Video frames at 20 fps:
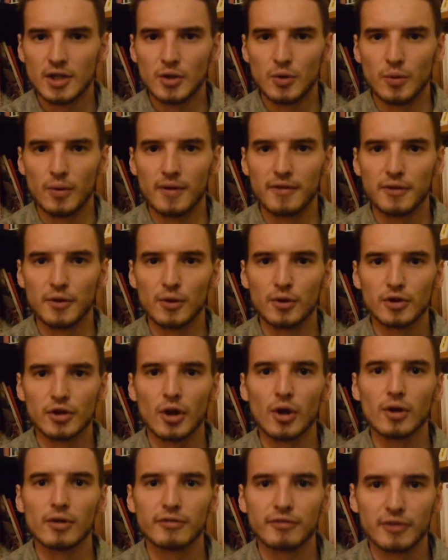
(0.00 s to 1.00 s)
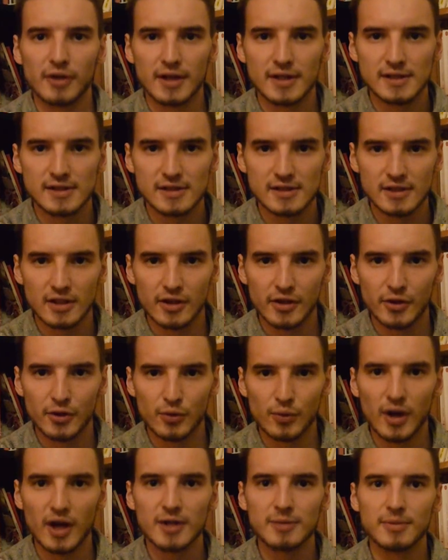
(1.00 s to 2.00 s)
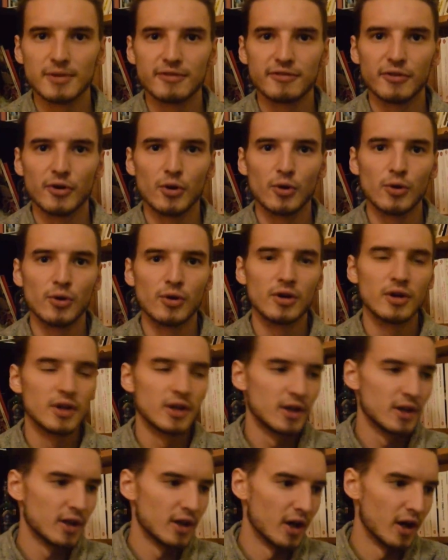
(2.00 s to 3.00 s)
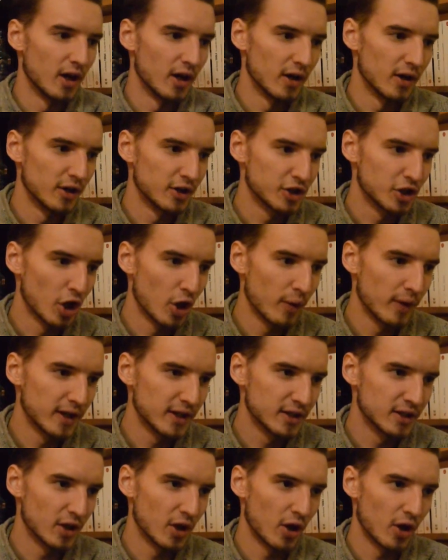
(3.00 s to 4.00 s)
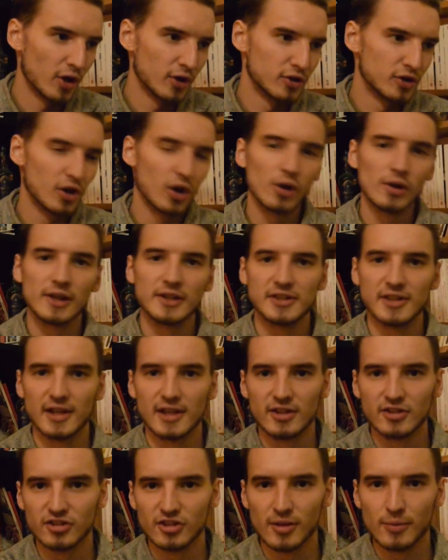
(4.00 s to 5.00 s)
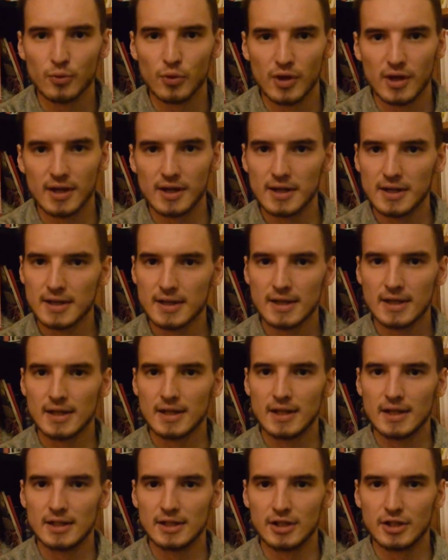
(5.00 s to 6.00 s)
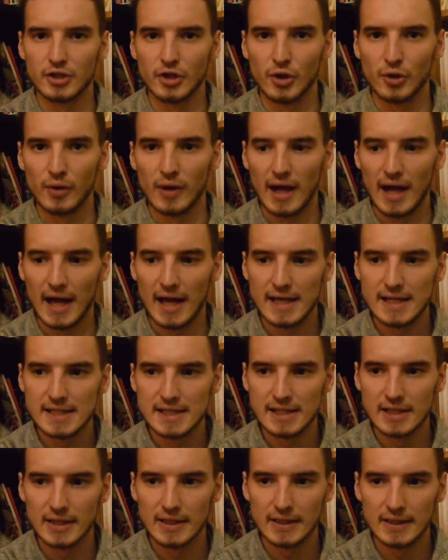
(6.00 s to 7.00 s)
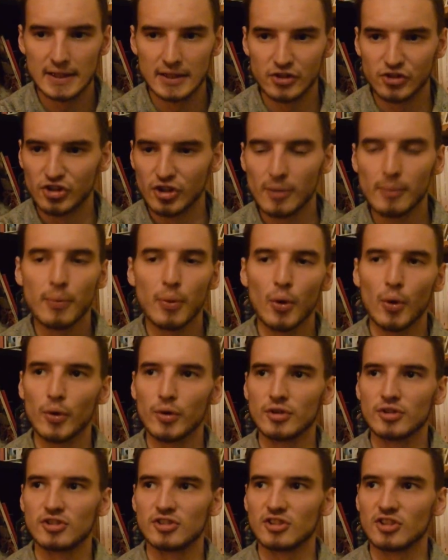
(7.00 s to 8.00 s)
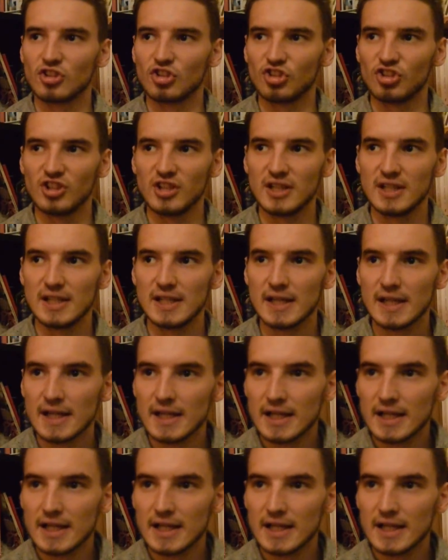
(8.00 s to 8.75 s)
with your girlfriend right before going on holiday somewhere, you know, and at some point she